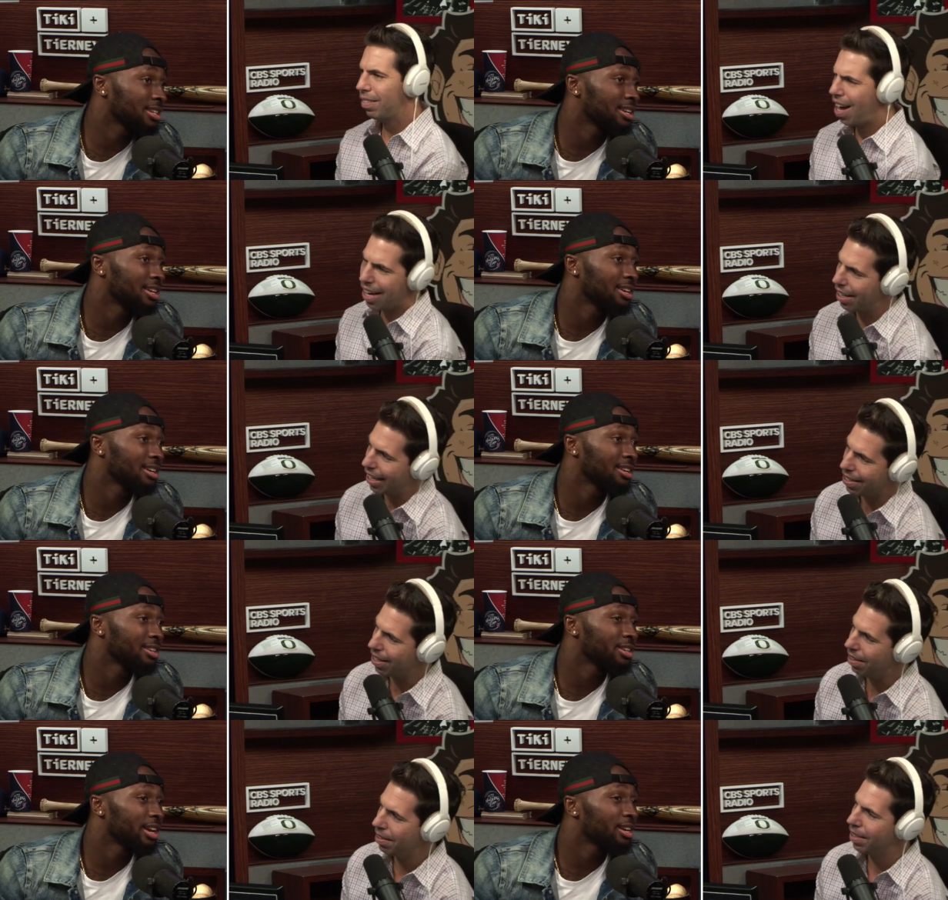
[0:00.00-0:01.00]
Speaker 1: No, I don't think
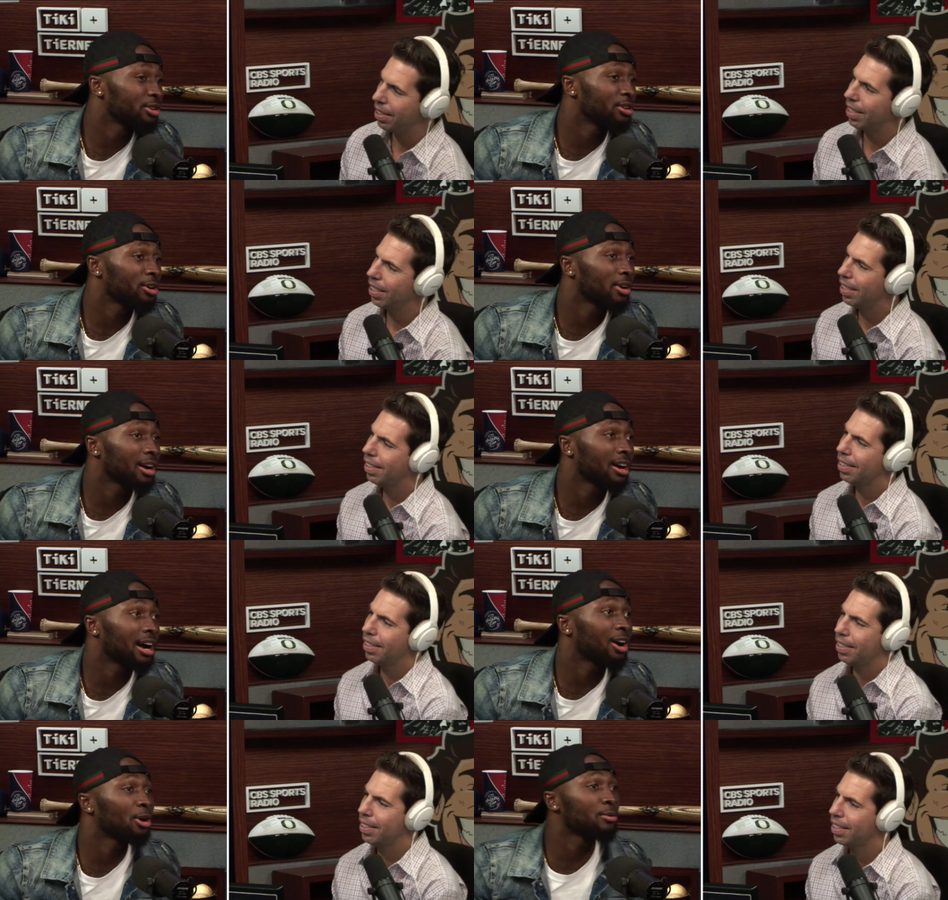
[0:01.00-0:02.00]
so. Yeah, you know,
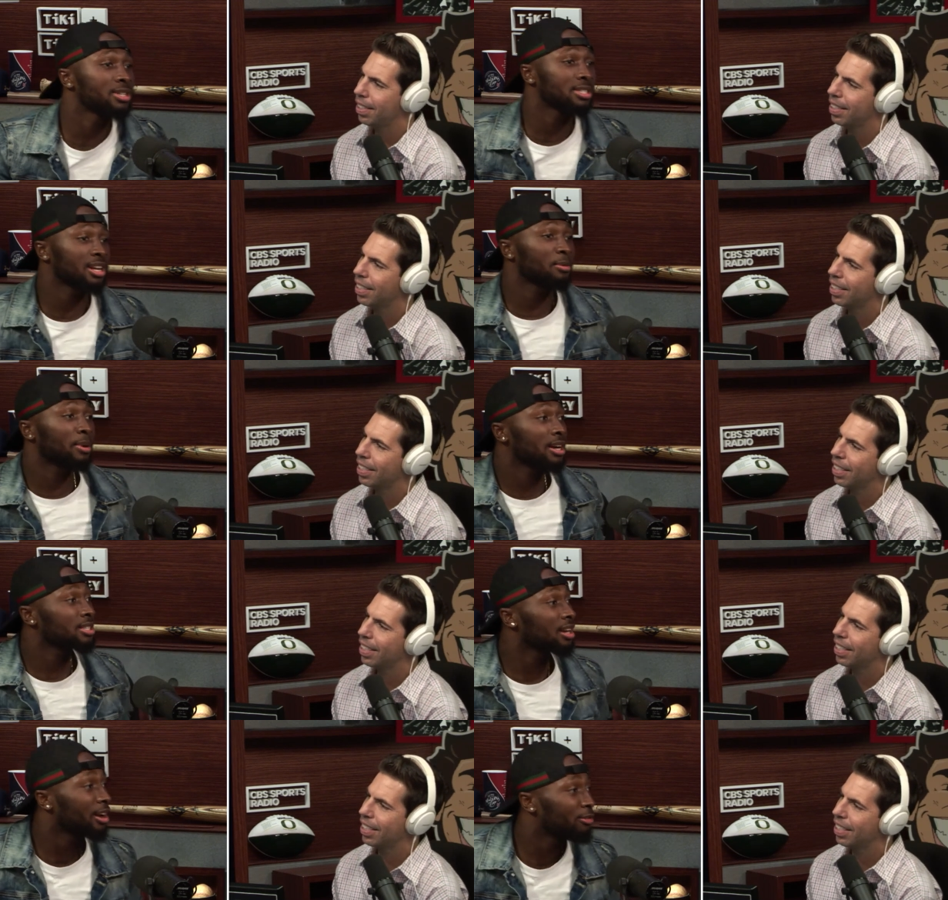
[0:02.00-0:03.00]
I always think back
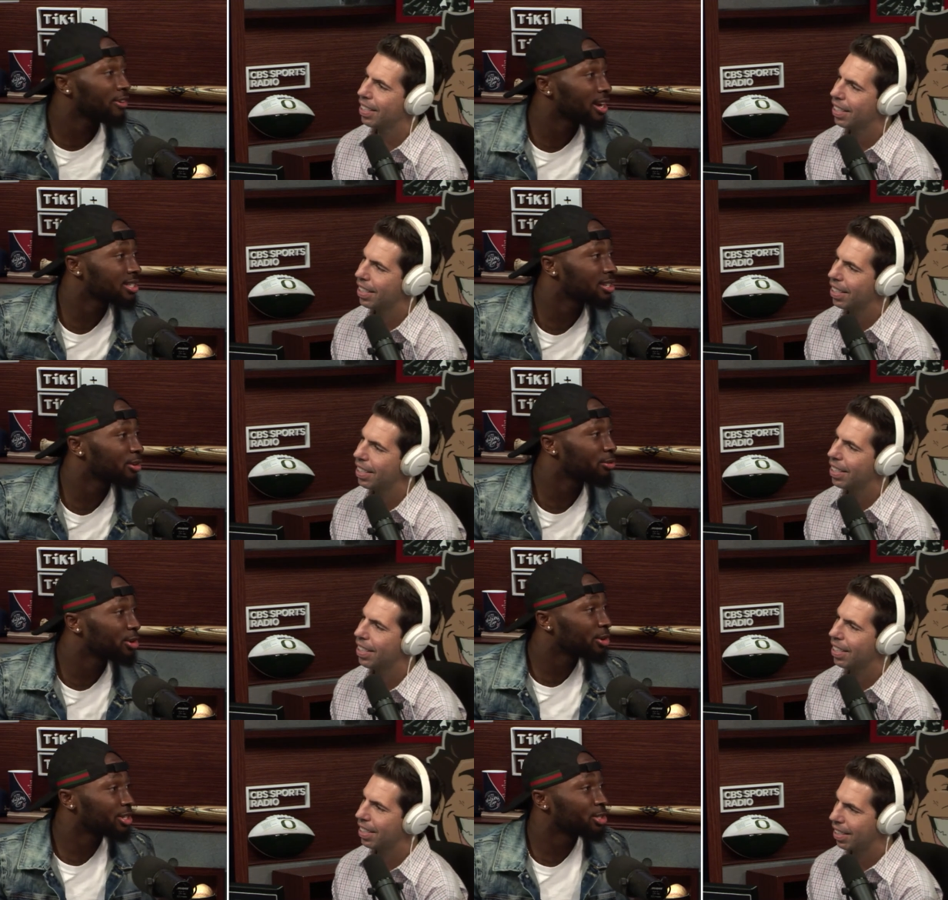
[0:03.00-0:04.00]
to like Fast and the
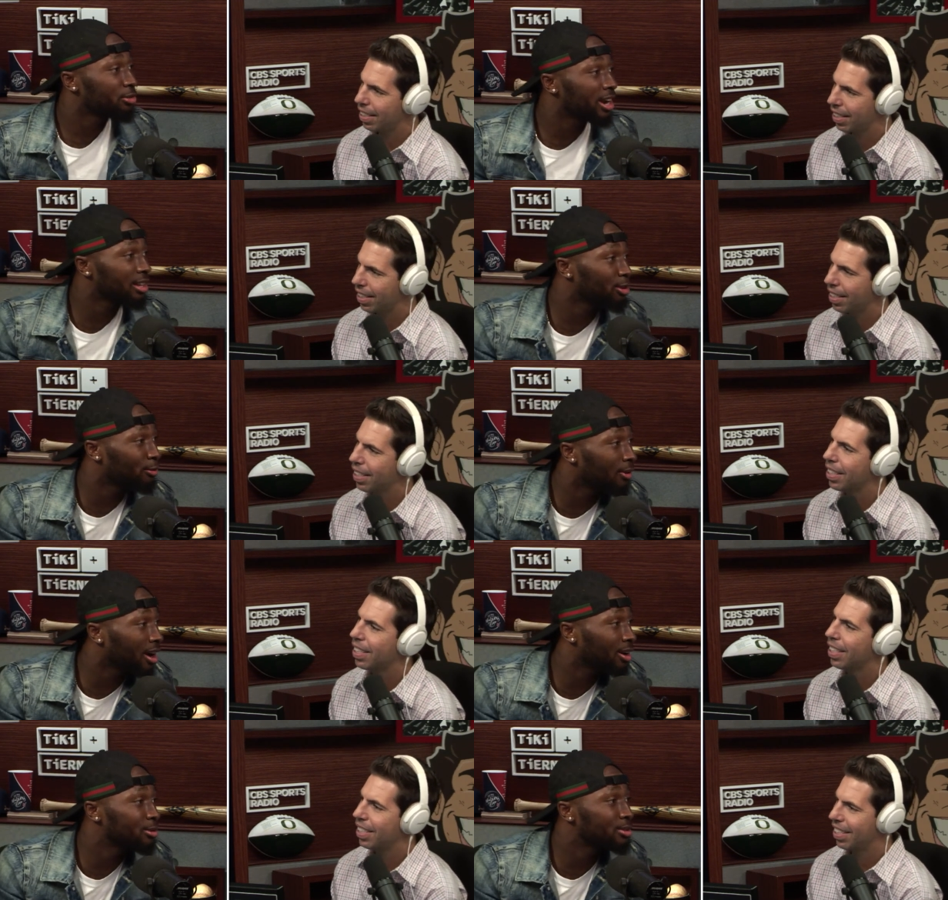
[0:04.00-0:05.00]
Furious. You've got The
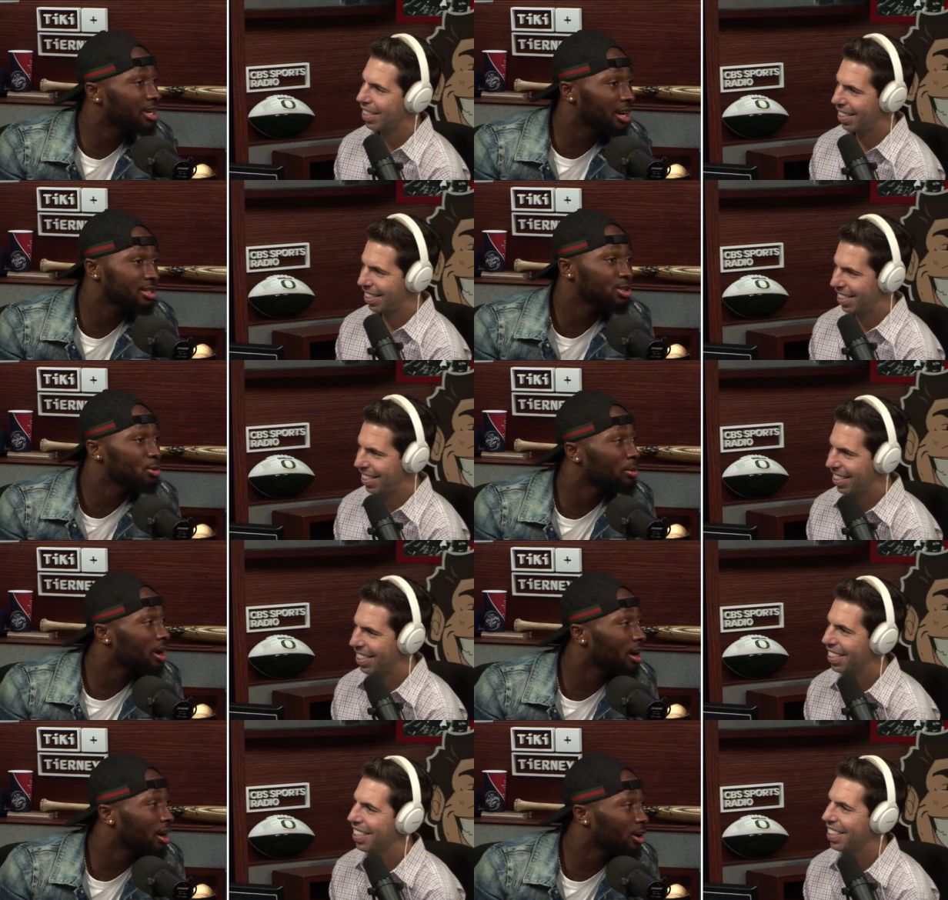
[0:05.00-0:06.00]
Rock, who's like super
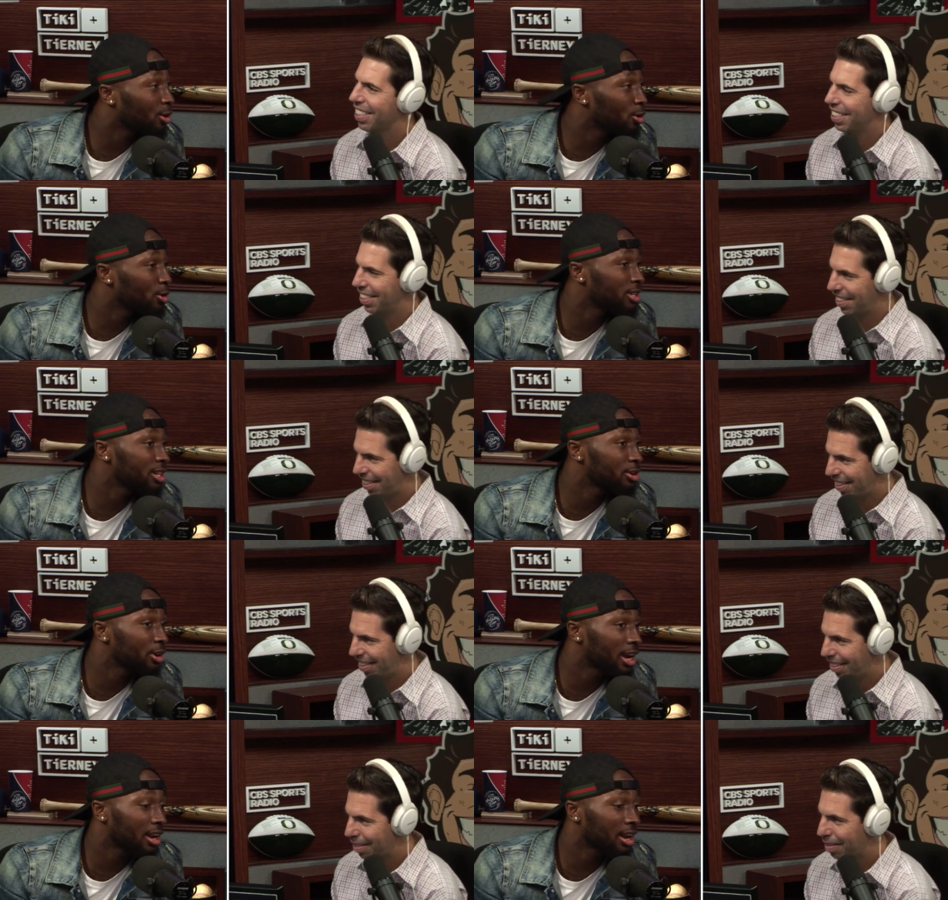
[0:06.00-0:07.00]
hardcore. Then you
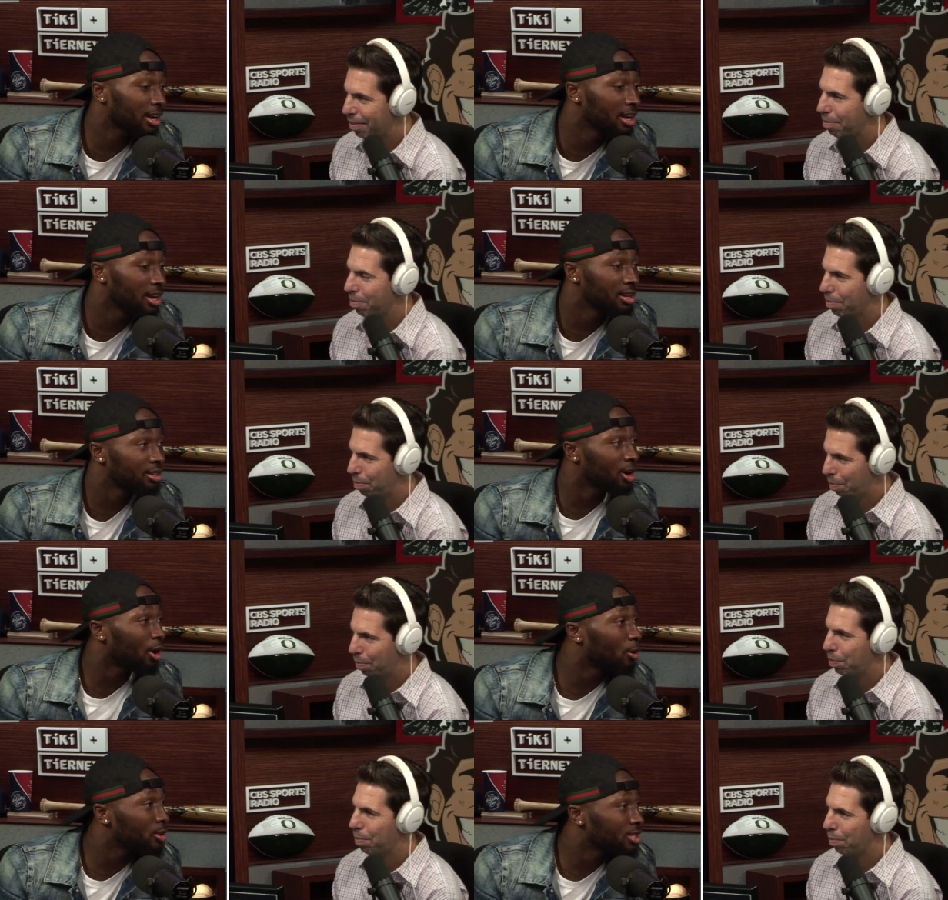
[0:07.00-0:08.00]
got like the
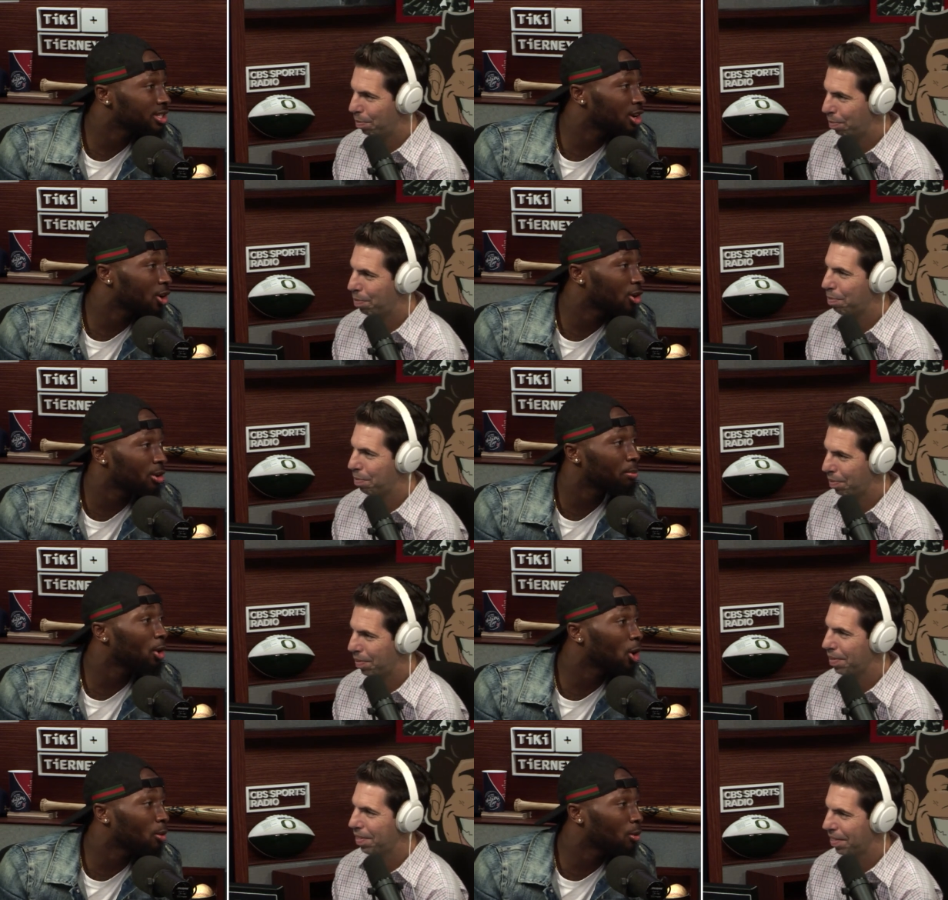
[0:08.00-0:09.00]
Owen Shaw, the Paul